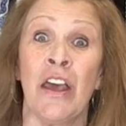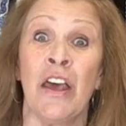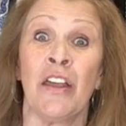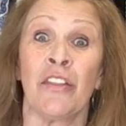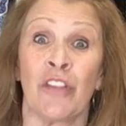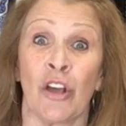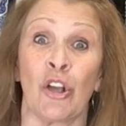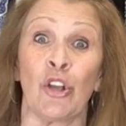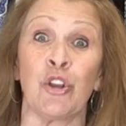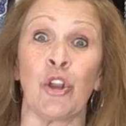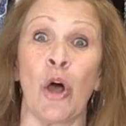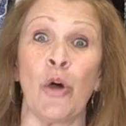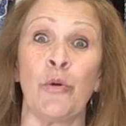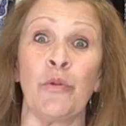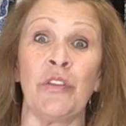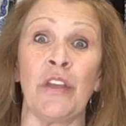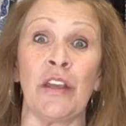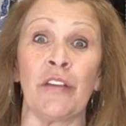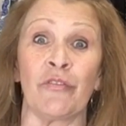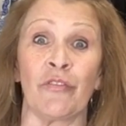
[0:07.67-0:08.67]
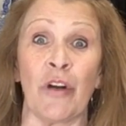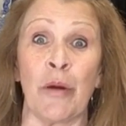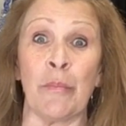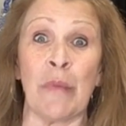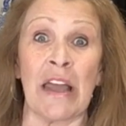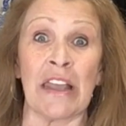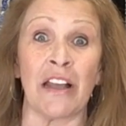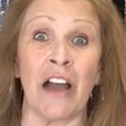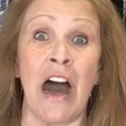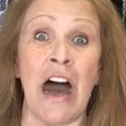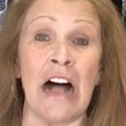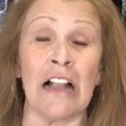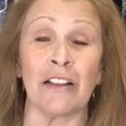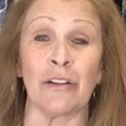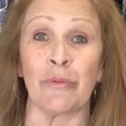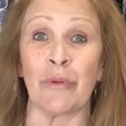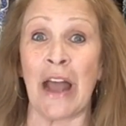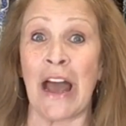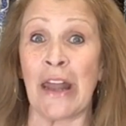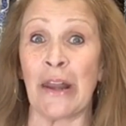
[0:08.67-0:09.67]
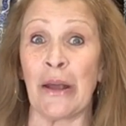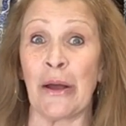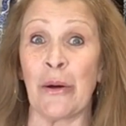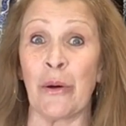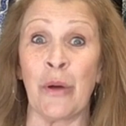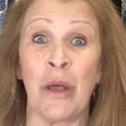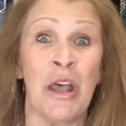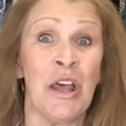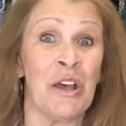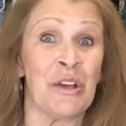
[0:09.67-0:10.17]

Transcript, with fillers: the clothing from my Colorado